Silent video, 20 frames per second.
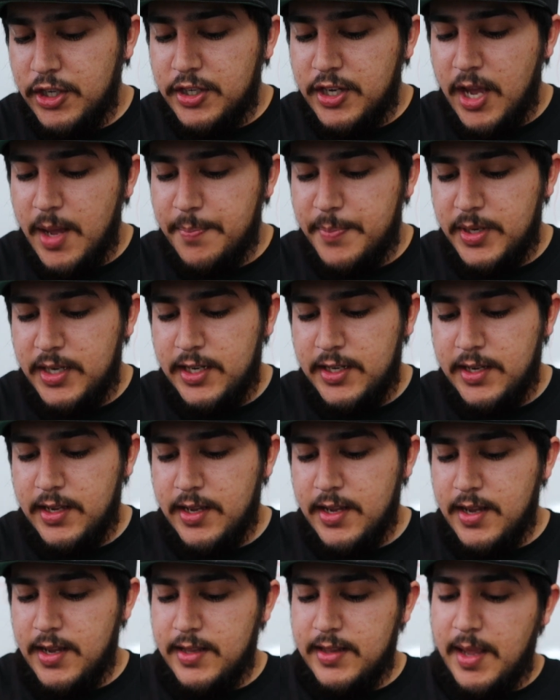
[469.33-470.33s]
company
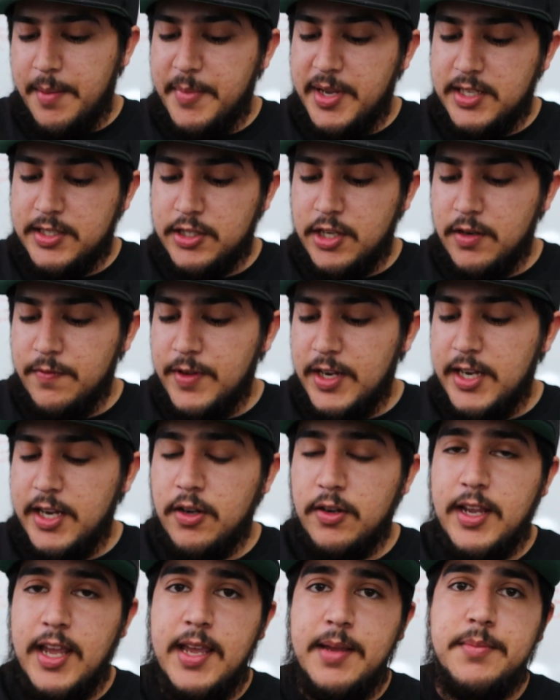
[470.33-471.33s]
that makes good
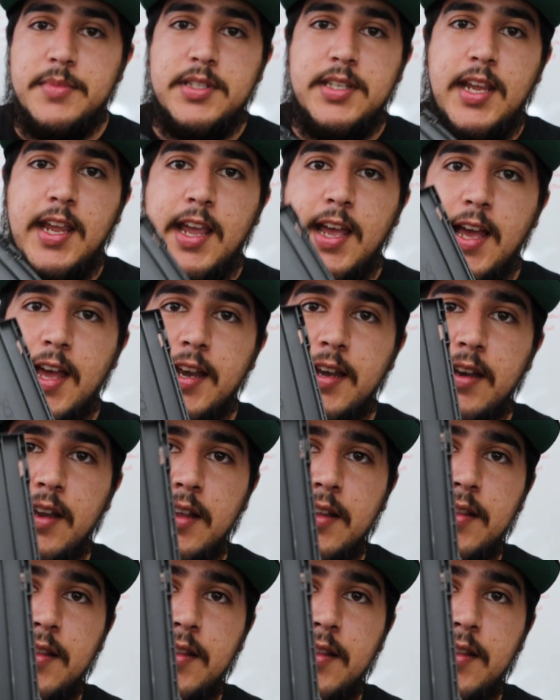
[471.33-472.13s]
video games. And